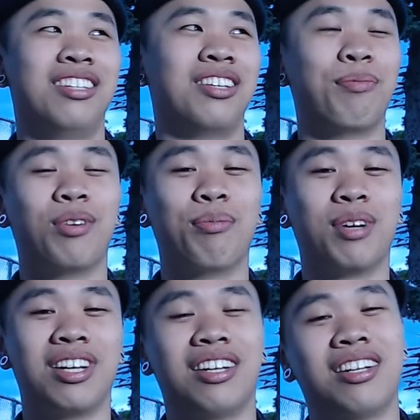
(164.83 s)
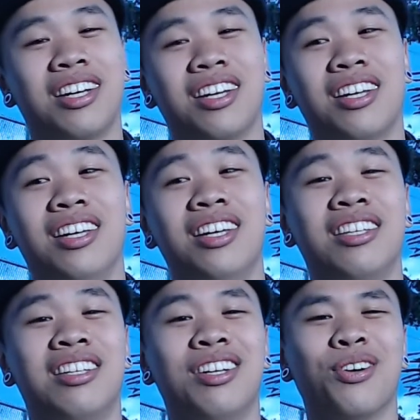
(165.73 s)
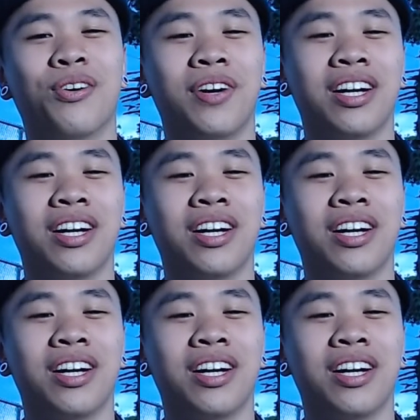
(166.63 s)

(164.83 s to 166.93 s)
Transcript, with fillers: summer, but. It's still going